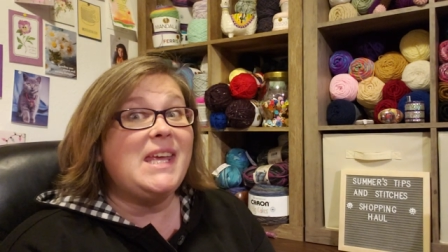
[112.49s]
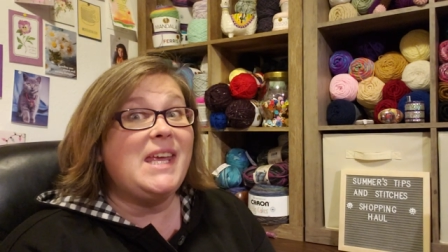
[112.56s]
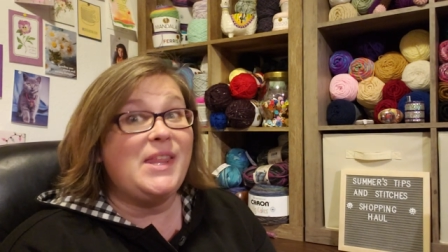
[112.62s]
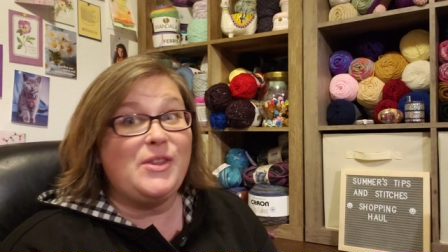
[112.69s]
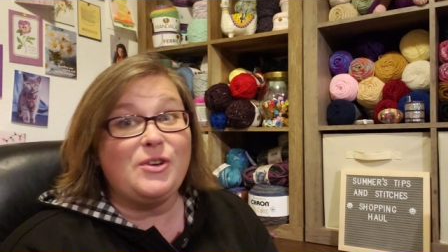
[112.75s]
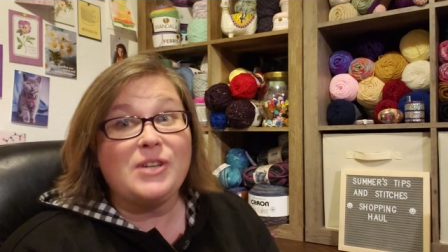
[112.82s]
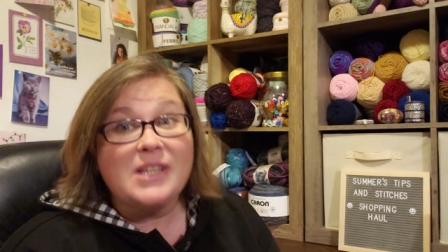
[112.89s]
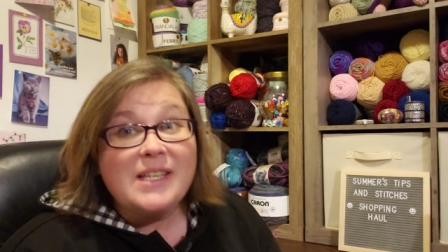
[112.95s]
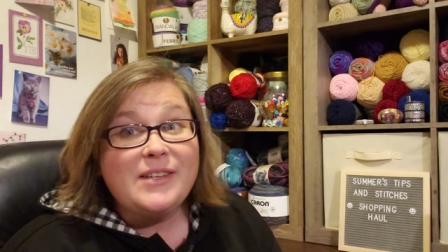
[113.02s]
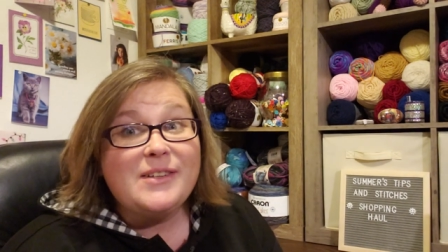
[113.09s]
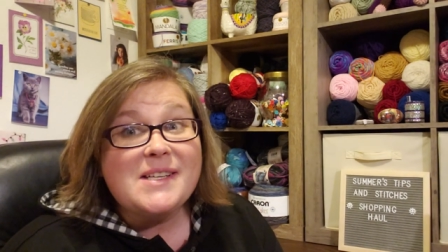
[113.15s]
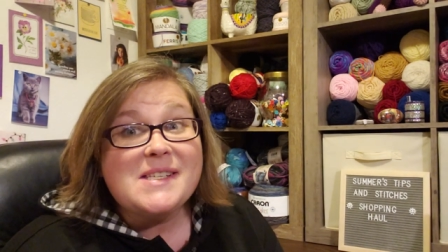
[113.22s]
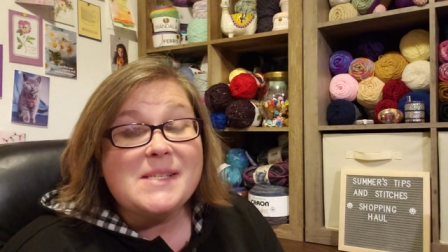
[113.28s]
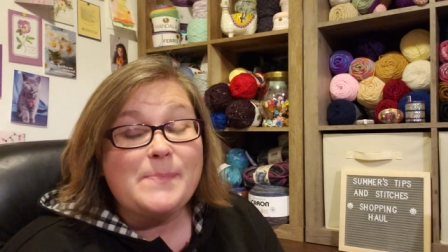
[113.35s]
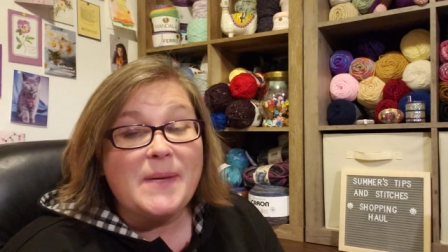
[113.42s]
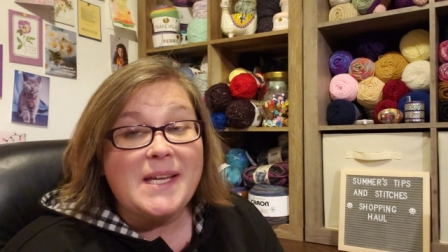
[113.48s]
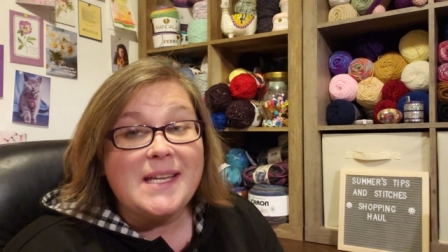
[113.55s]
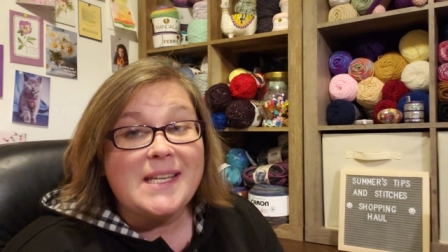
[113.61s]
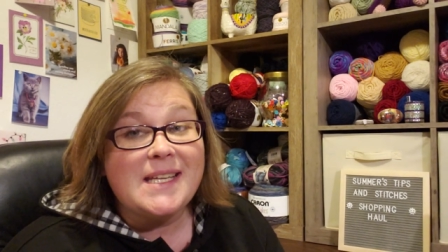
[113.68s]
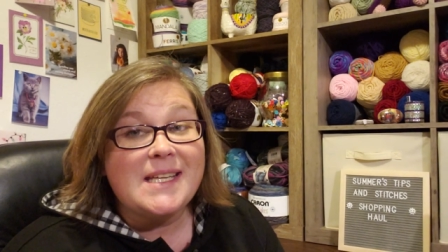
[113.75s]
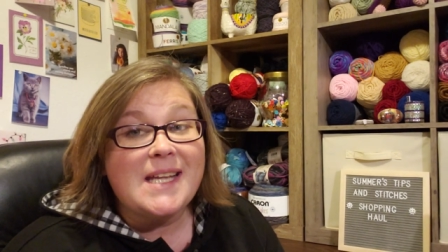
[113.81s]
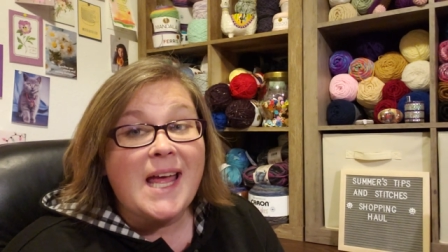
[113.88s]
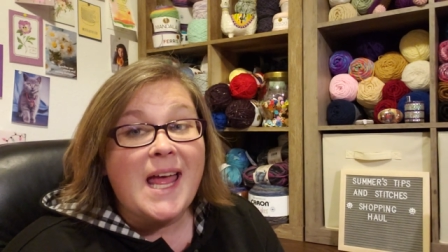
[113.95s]
in their clearance
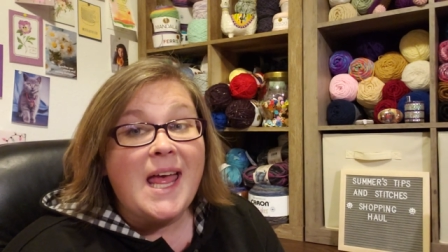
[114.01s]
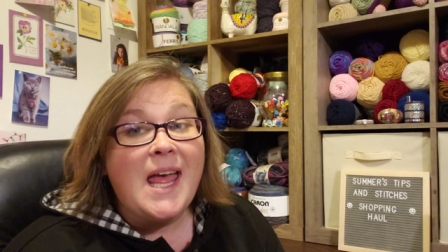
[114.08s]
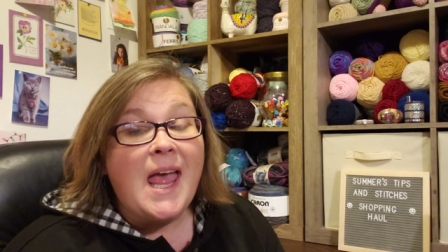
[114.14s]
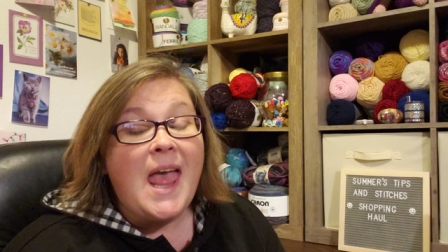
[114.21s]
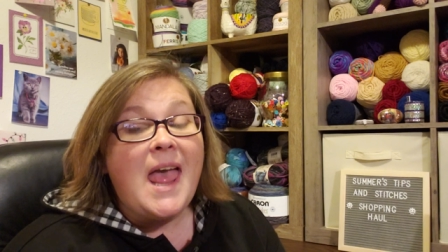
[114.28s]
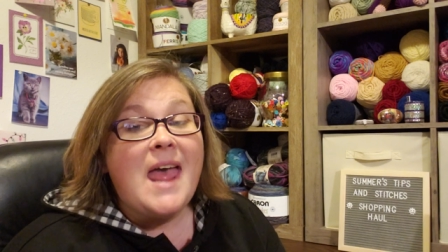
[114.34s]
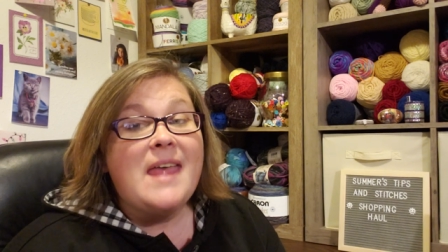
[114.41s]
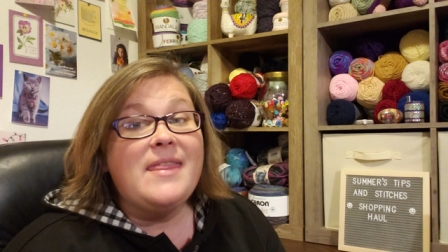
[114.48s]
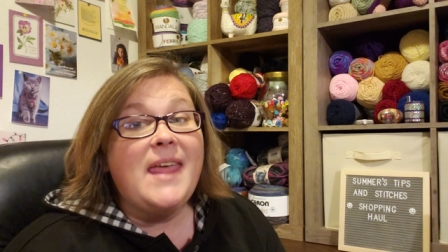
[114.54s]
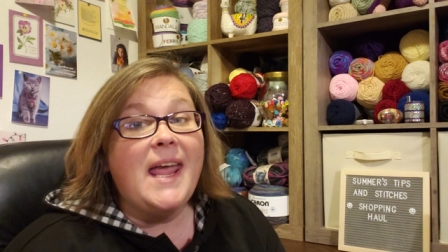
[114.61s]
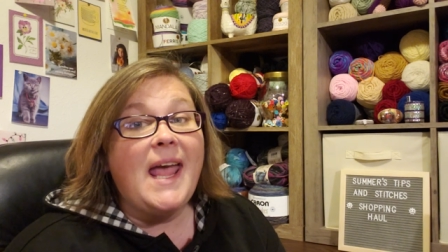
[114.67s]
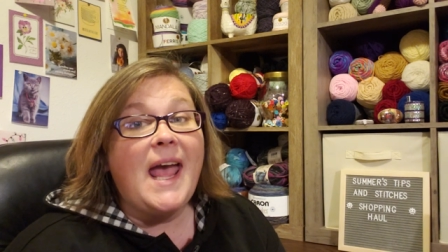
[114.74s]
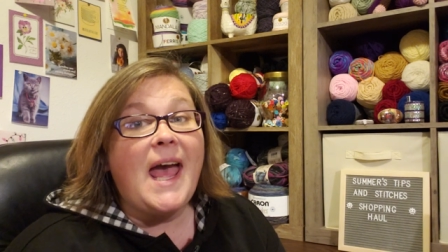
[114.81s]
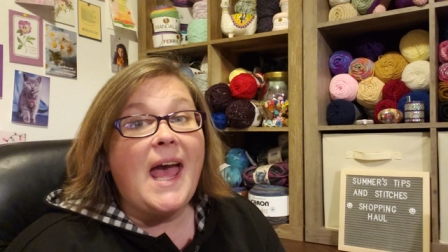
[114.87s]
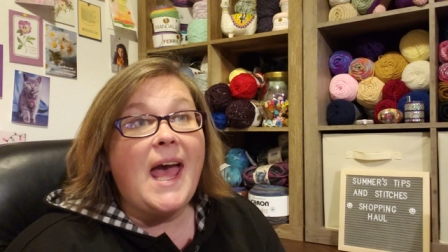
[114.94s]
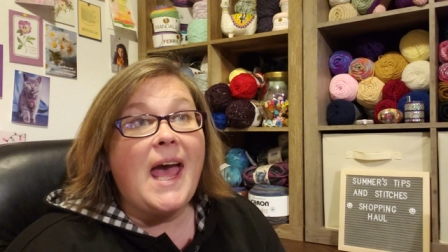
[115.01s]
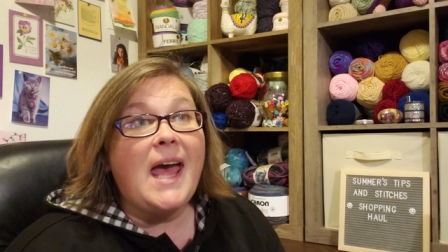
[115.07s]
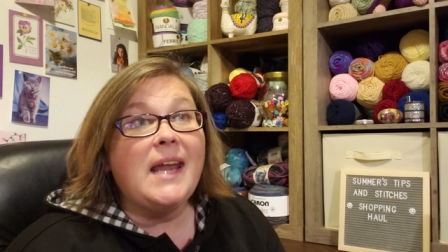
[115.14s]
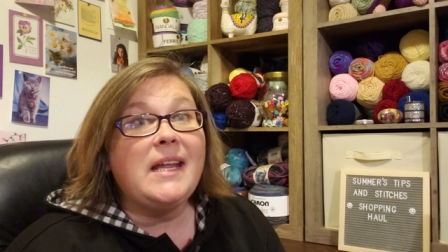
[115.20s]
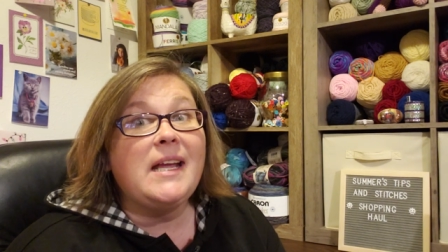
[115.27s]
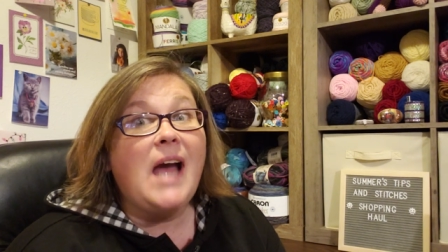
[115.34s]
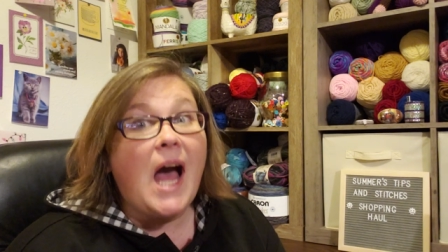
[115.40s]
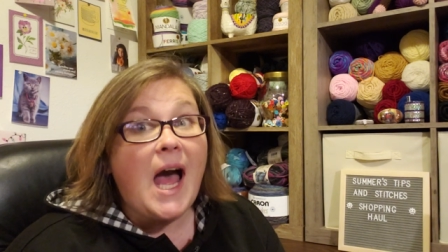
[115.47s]
bin, they
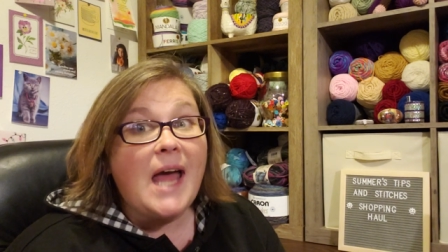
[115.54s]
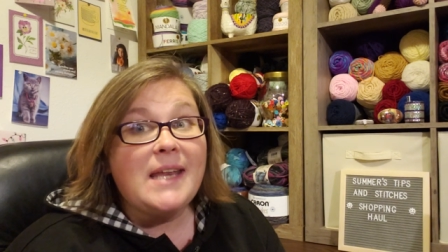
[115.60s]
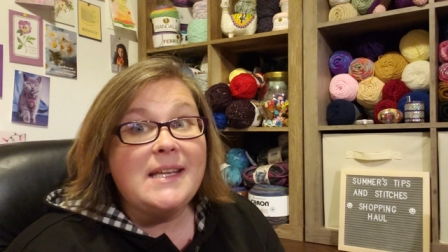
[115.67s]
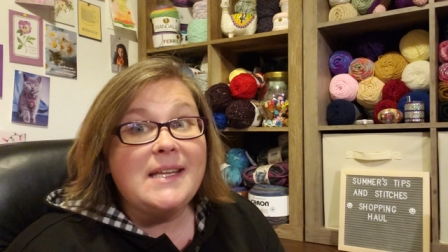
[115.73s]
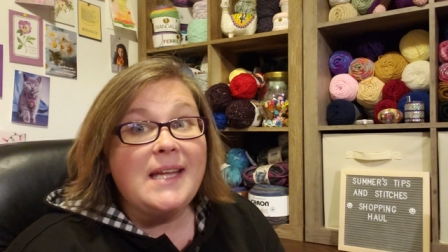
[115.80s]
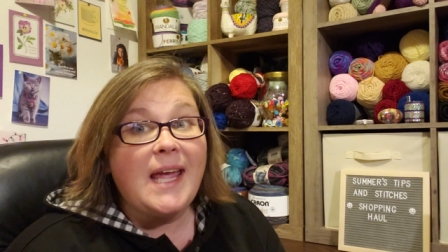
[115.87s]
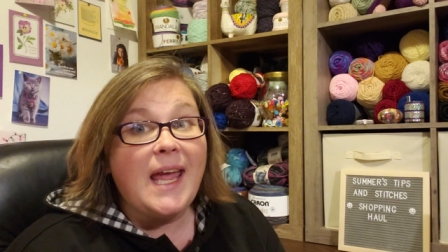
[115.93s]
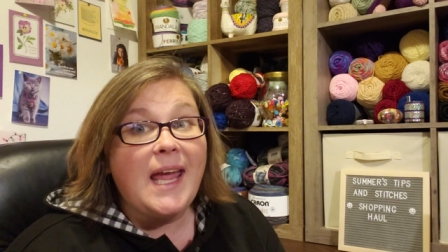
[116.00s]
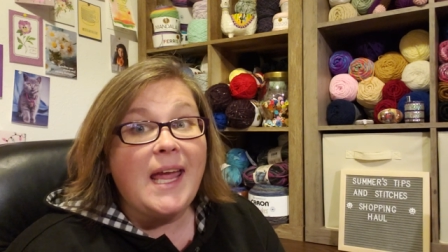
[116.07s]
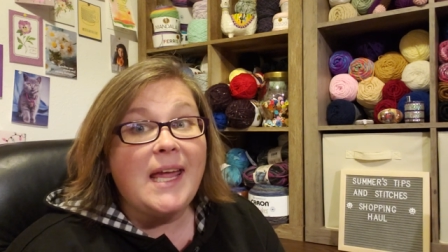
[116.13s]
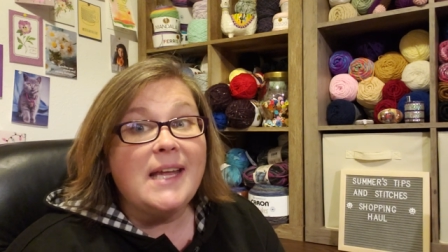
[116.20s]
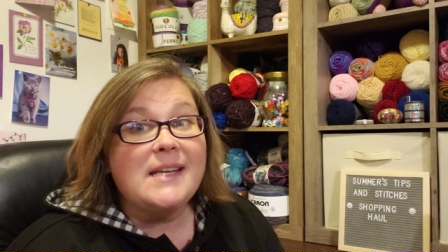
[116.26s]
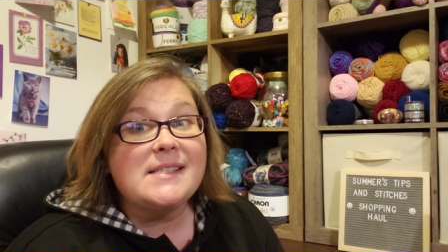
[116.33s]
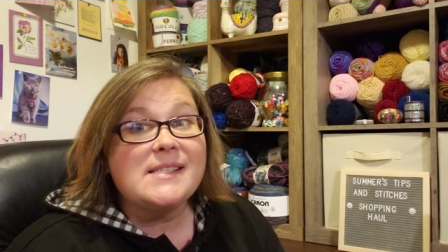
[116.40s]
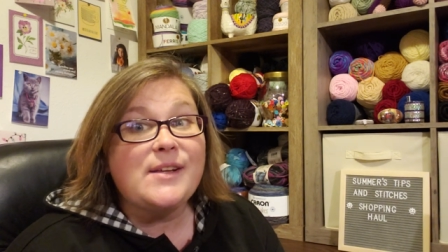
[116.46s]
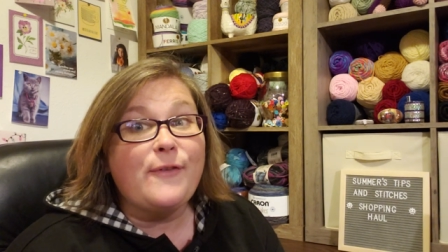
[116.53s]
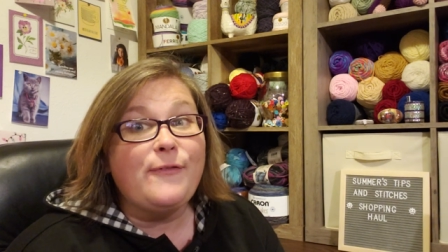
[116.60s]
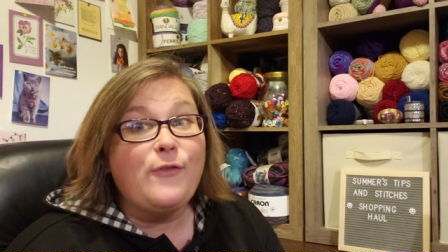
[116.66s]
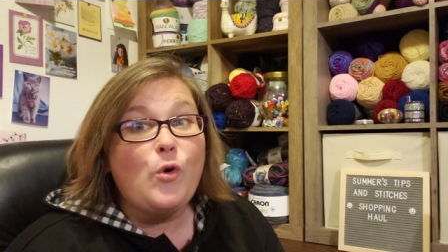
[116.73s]
had cotton cakes